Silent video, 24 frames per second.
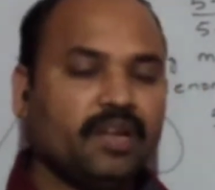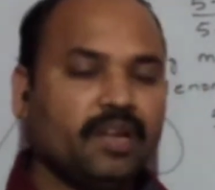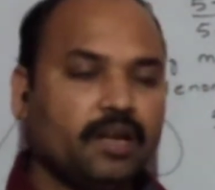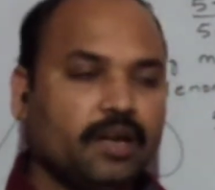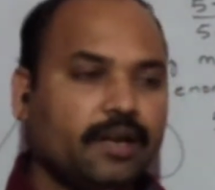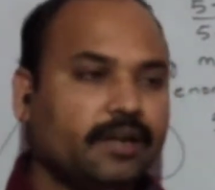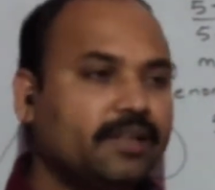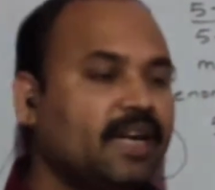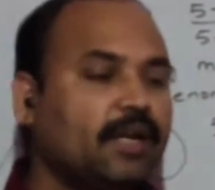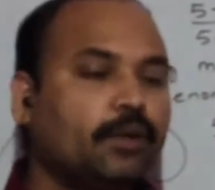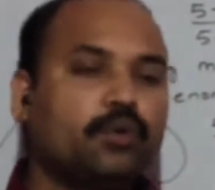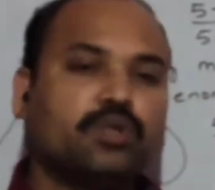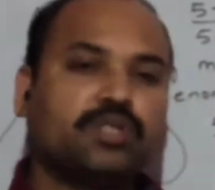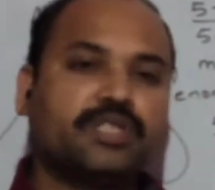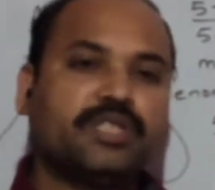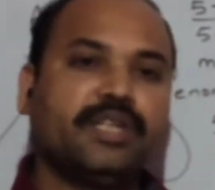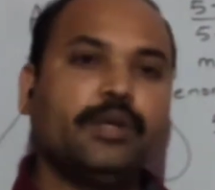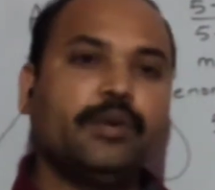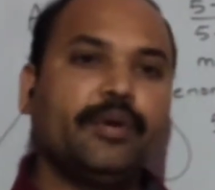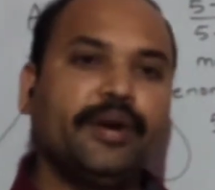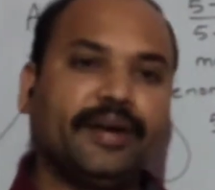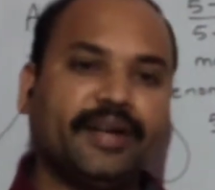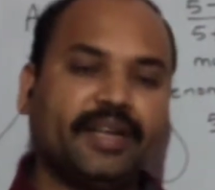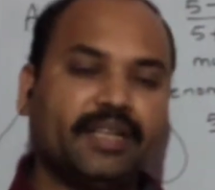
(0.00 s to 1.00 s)
In that question
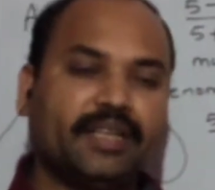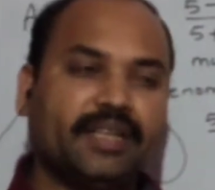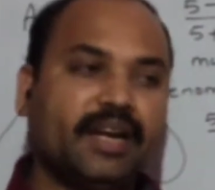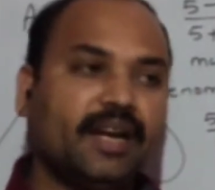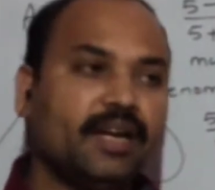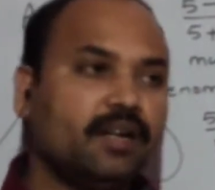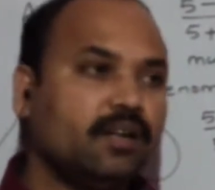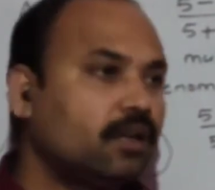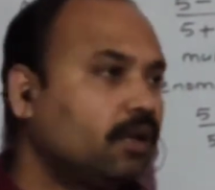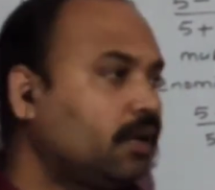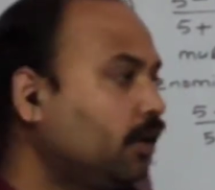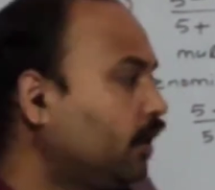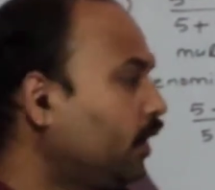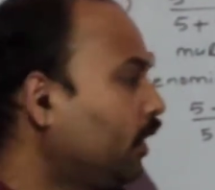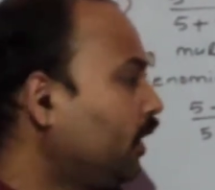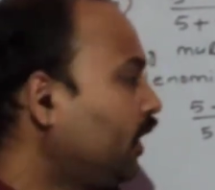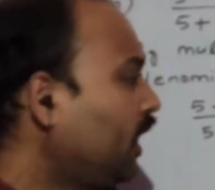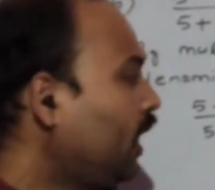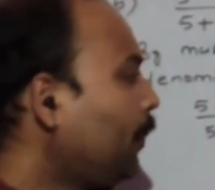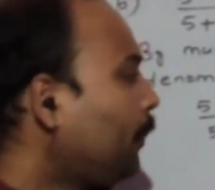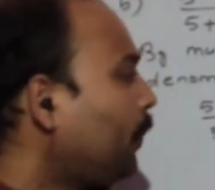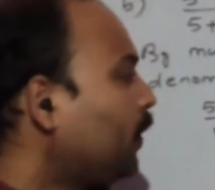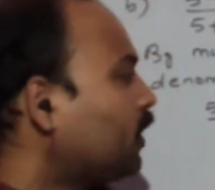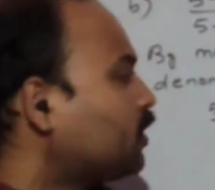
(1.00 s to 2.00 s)
you written that
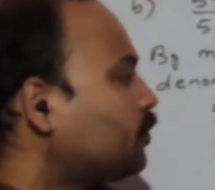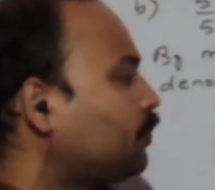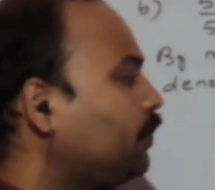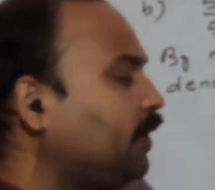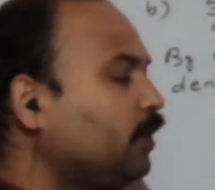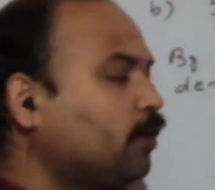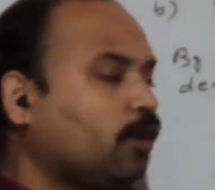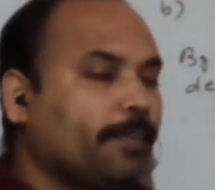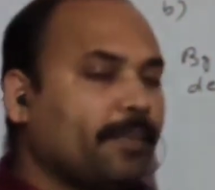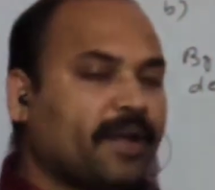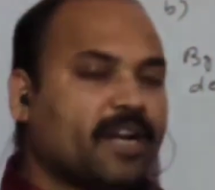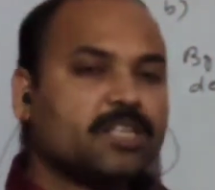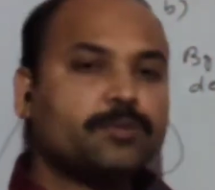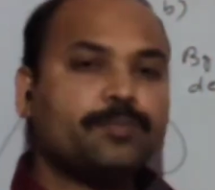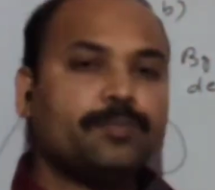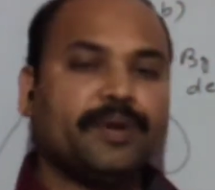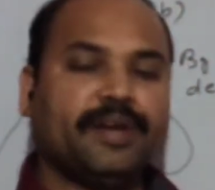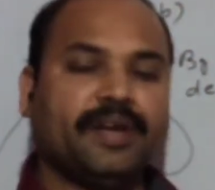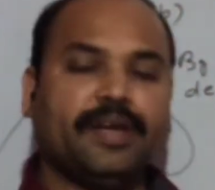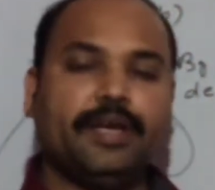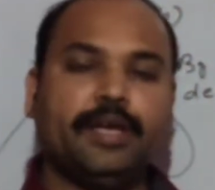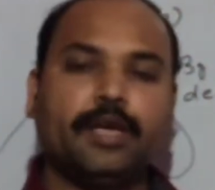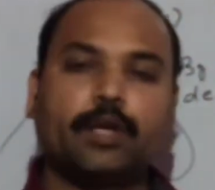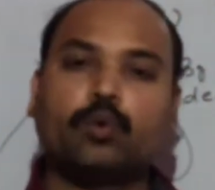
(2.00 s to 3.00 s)
a plus b into a minus
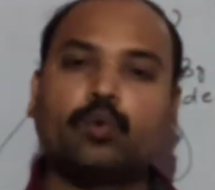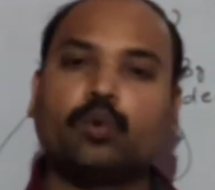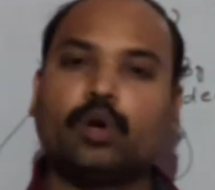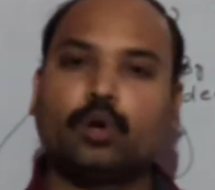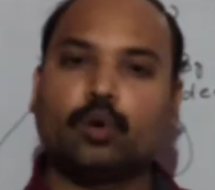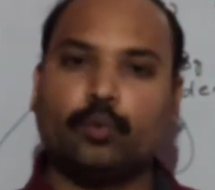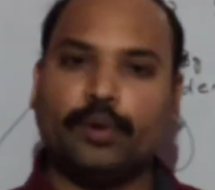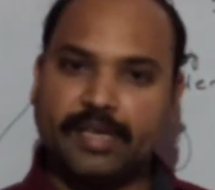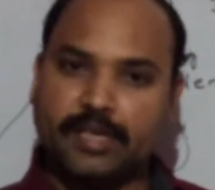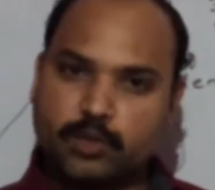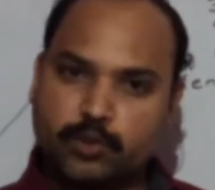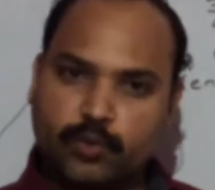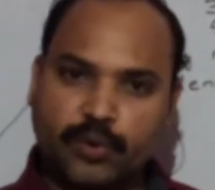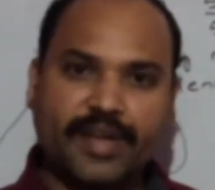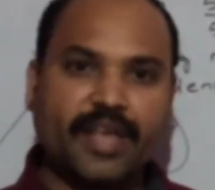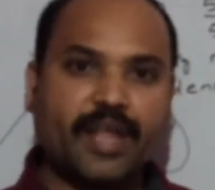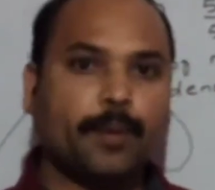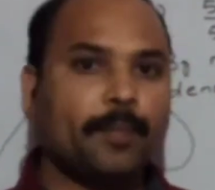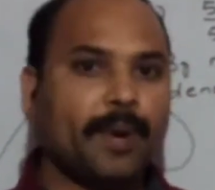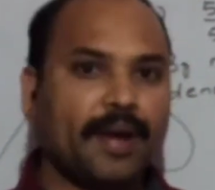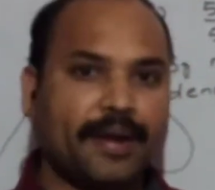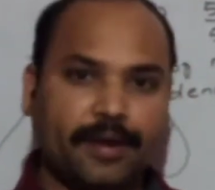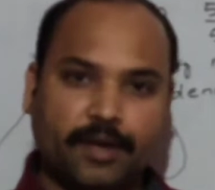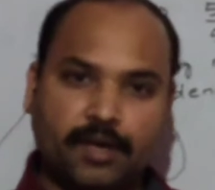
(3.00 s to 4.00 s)
b equal to a
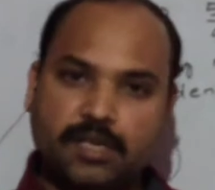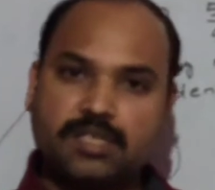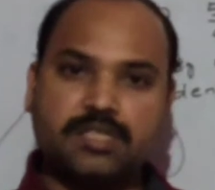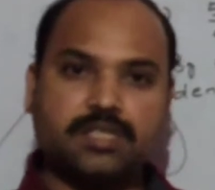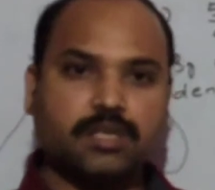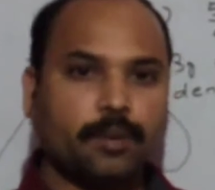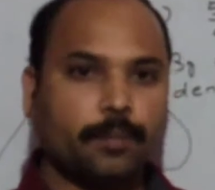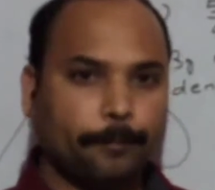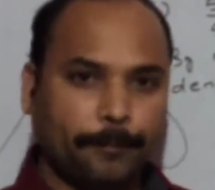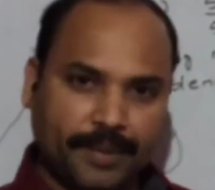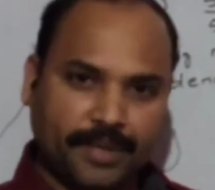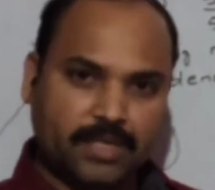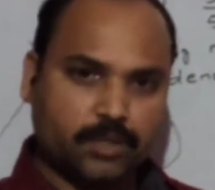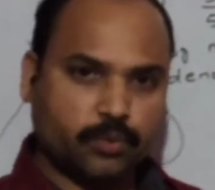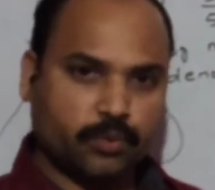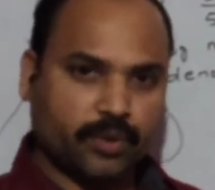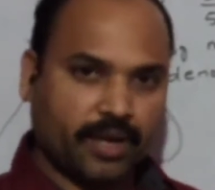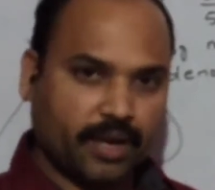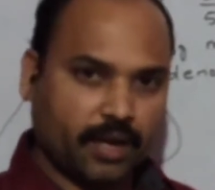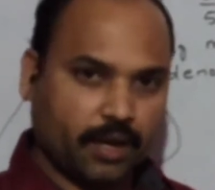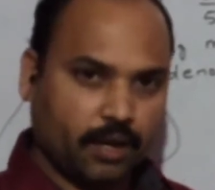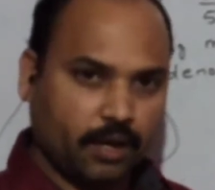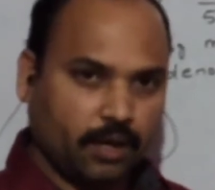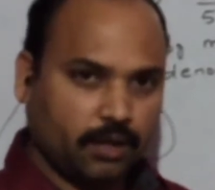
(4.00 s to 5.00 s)
square minus b
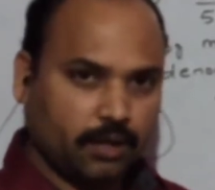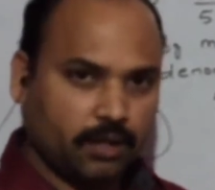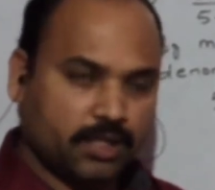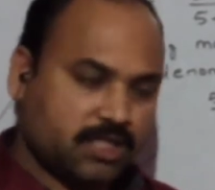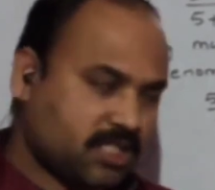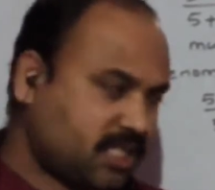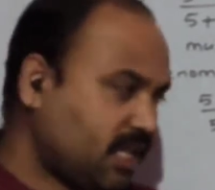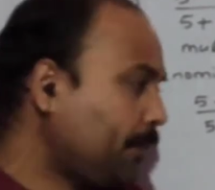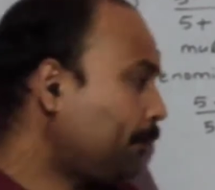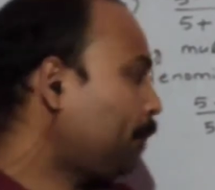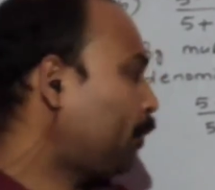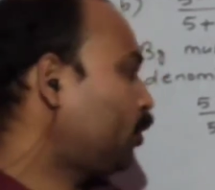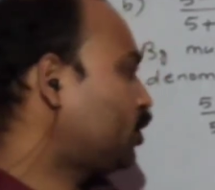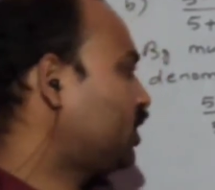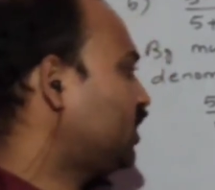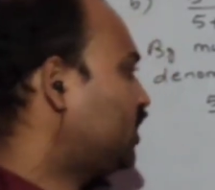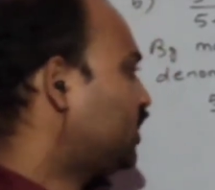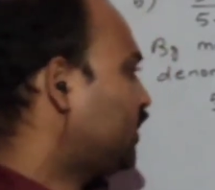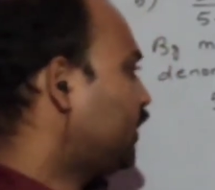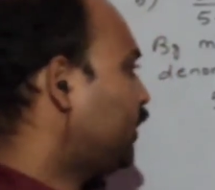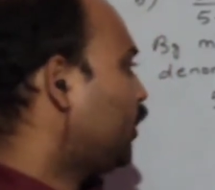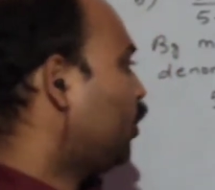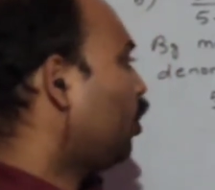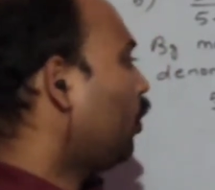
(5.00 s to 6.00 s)
square. The same
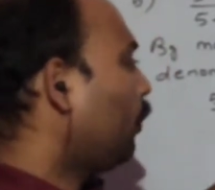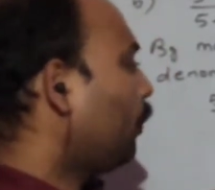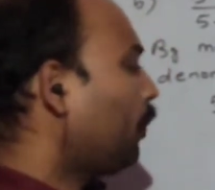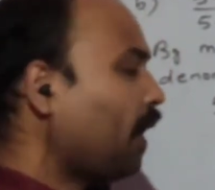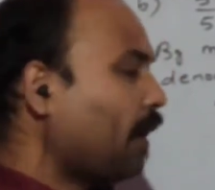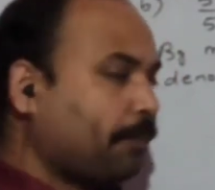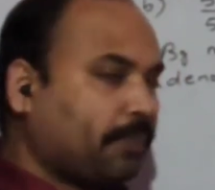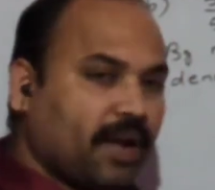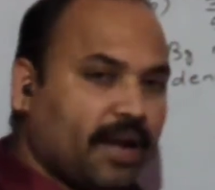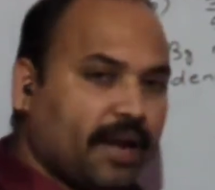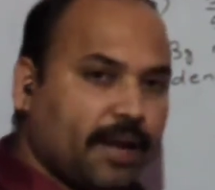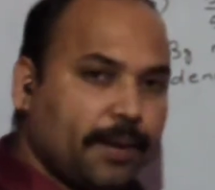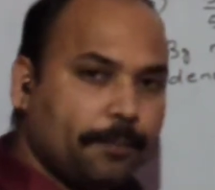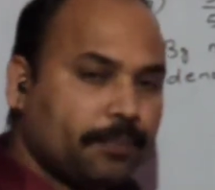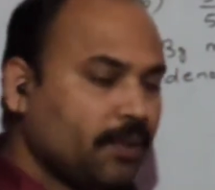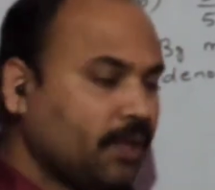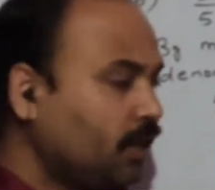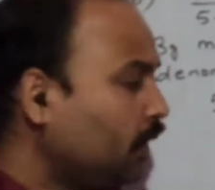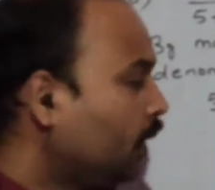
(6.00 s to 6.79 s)
process here will apply.